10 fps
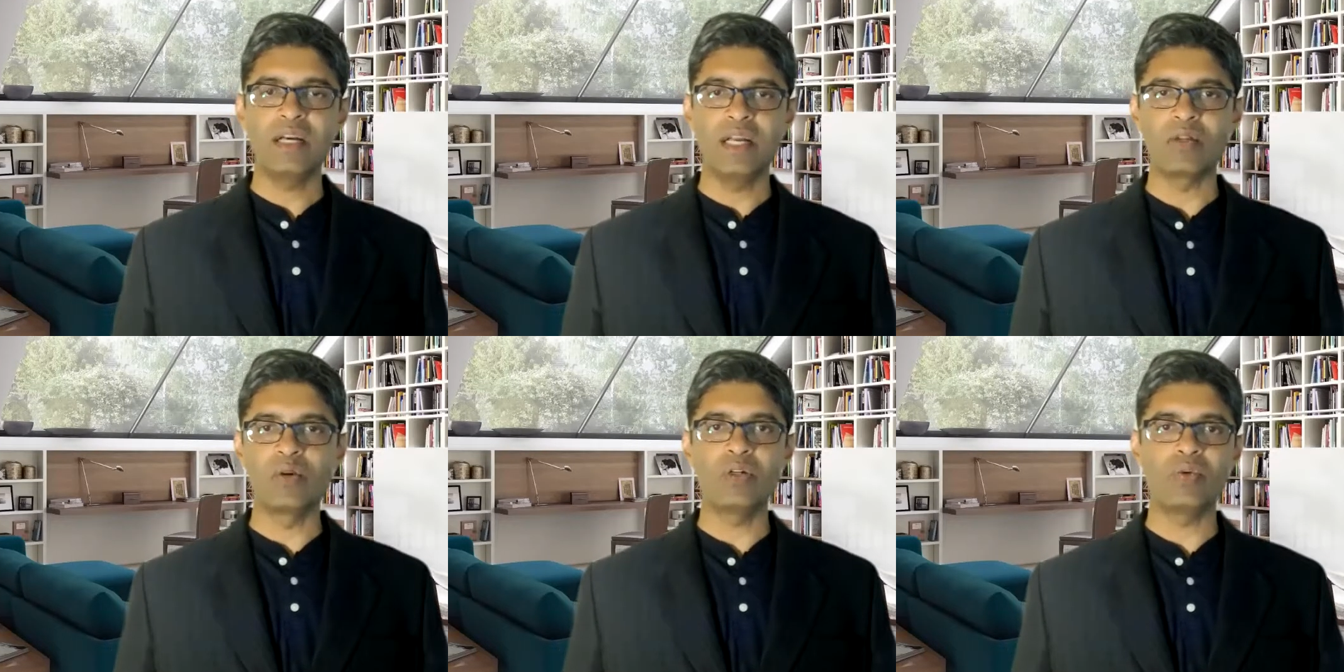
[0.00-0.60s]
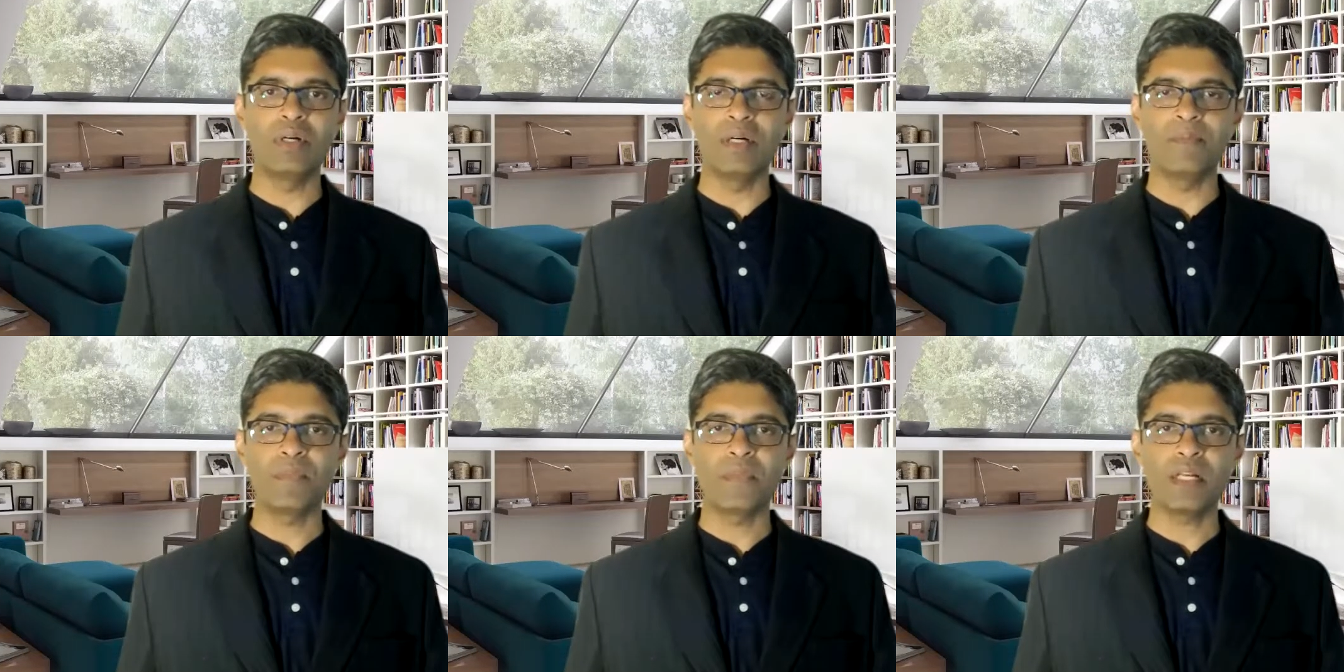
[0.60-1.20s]
and go to
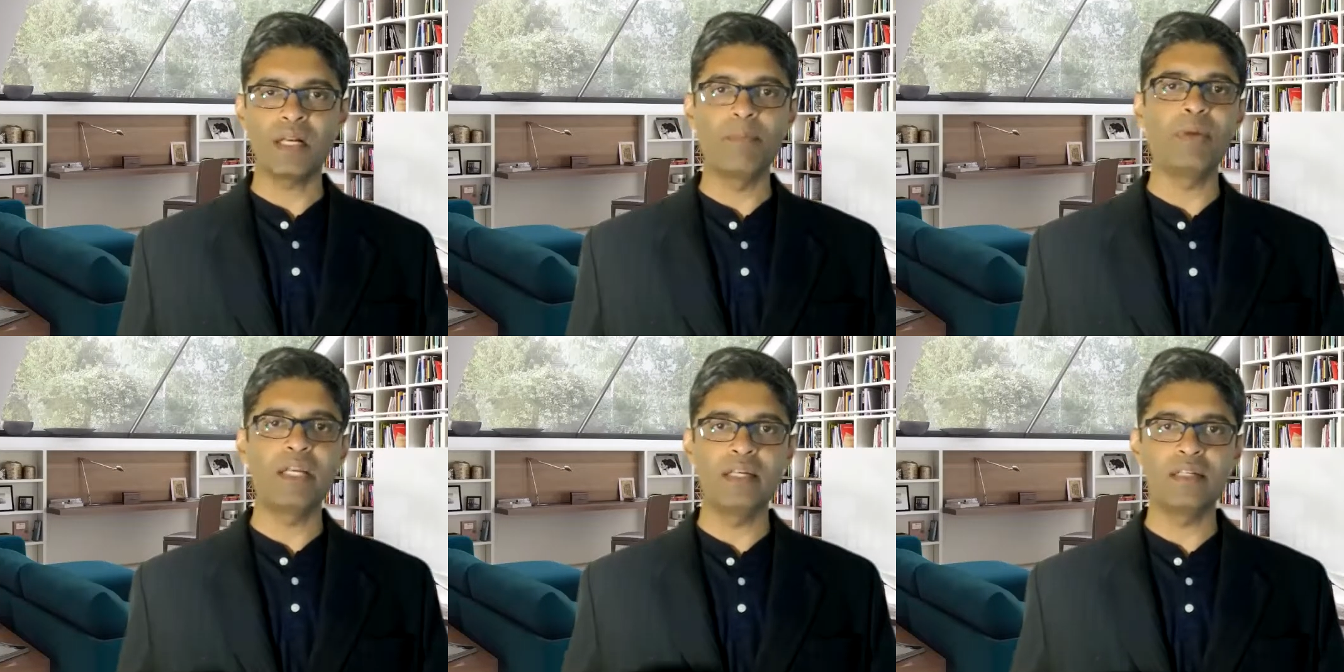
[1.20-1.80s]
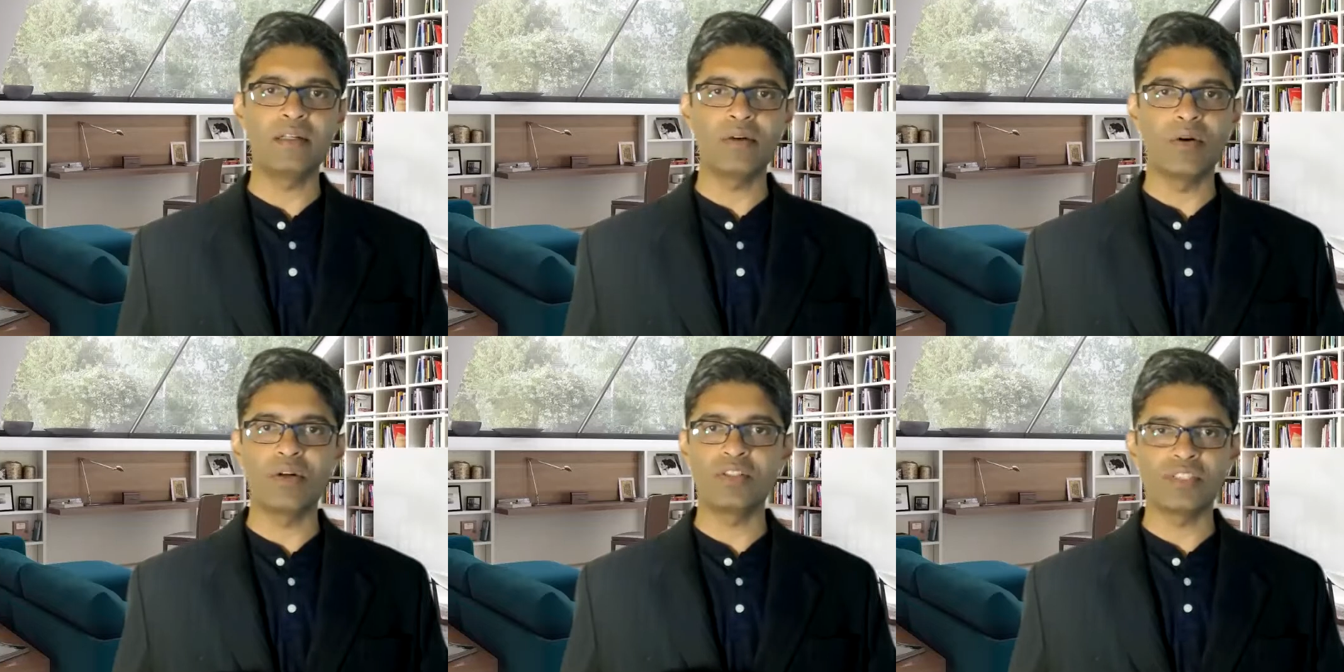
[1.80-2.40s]
a competitor or